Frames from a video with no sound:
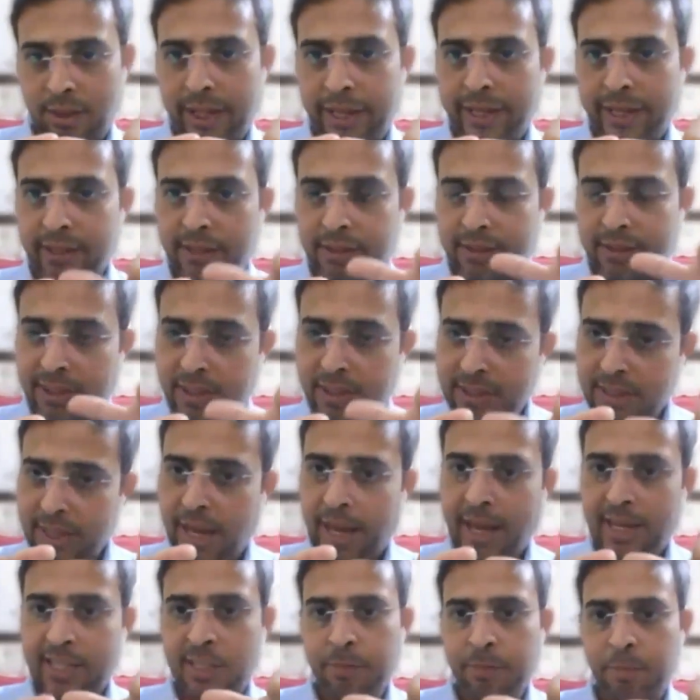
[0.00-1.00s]
like
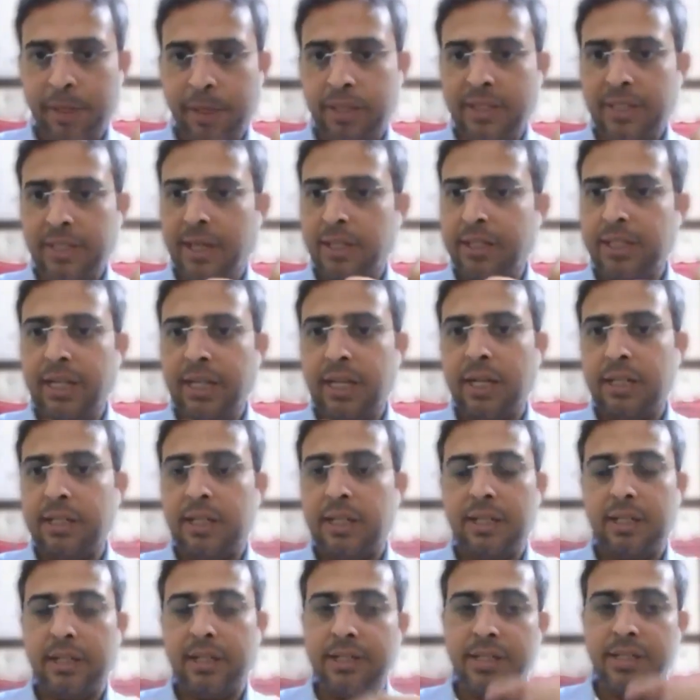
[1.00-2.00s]
this aspect, until
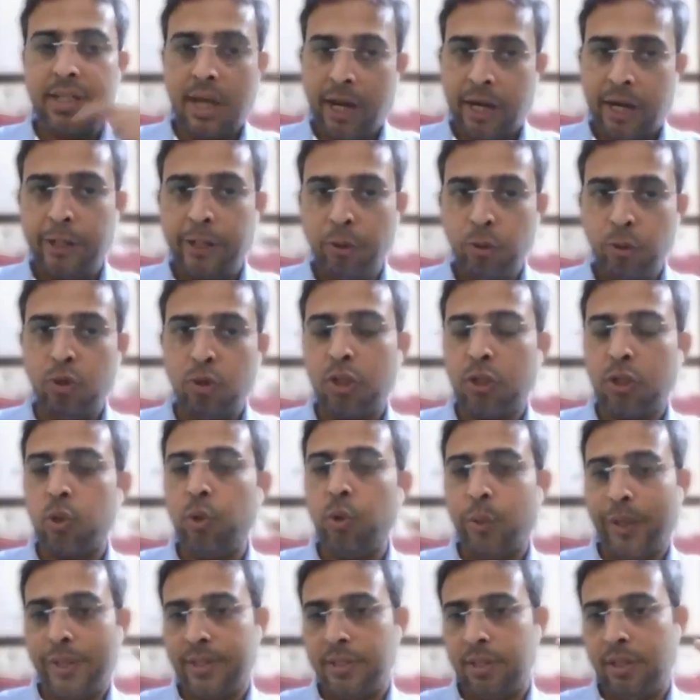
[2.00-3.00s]
and unless I do
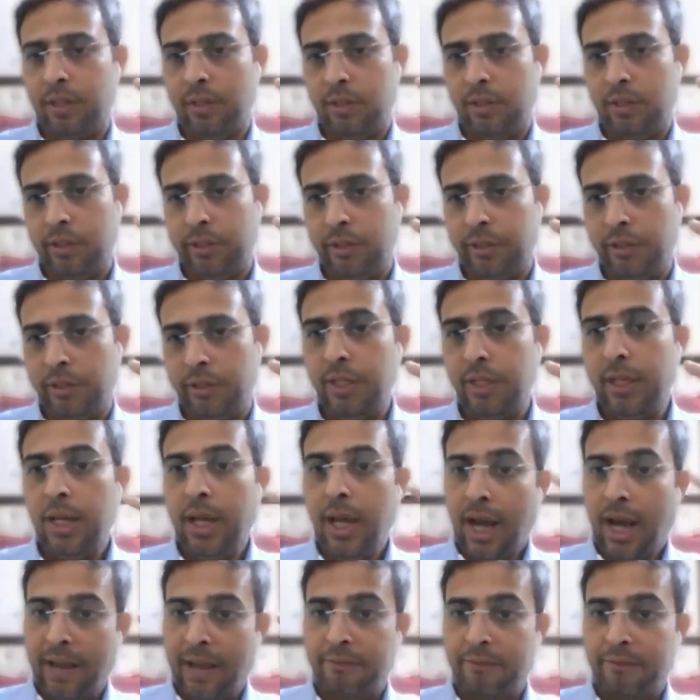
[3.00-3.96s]
not know as a learner,